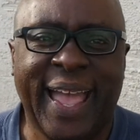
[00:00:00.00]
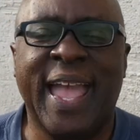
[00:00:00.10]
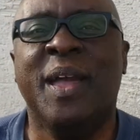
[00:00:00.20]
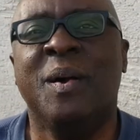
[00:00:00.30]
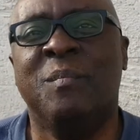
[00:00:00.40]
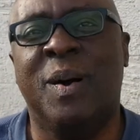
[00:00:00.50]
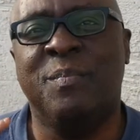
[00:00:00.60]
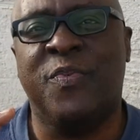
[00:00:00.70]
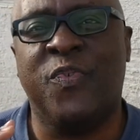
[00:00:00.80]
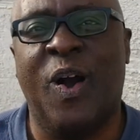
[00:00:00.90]
hey,
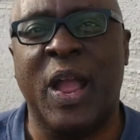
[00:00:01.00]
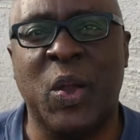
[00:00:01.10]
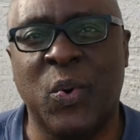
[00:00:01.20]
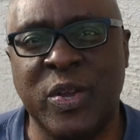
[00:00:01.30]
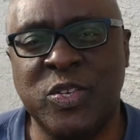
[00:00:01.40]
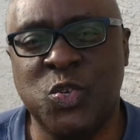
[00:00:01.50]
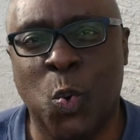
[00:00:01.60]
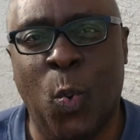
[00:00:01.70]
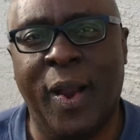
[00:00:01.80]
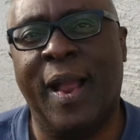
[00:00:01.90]
but before I go into
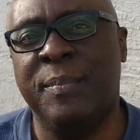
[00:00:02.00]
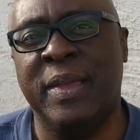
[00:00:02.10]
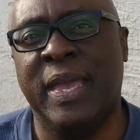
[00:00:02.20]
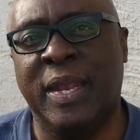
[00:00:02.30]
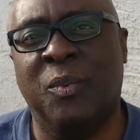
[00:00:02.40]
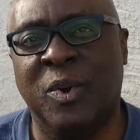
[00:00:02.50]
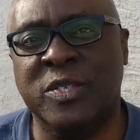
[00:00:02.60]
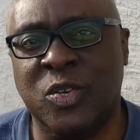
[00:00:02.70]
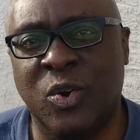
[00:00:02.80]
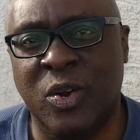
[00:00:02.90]
where I've been and
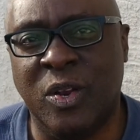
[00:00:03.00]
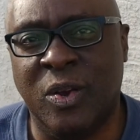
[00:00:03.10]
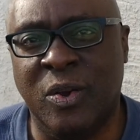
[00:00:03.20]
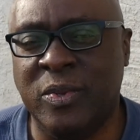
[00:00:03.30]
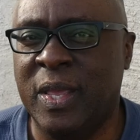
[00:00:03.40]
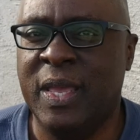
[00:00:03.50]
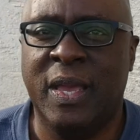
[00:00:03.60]
what's going on,